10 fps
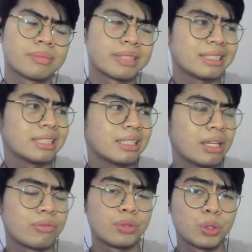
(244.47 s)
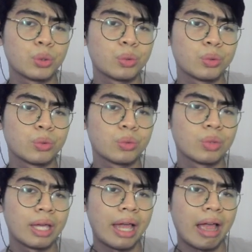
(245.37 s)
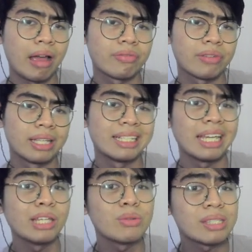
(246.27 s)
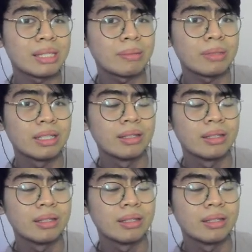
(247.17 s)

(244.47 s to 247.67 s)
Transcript: Technically, if you have an AUC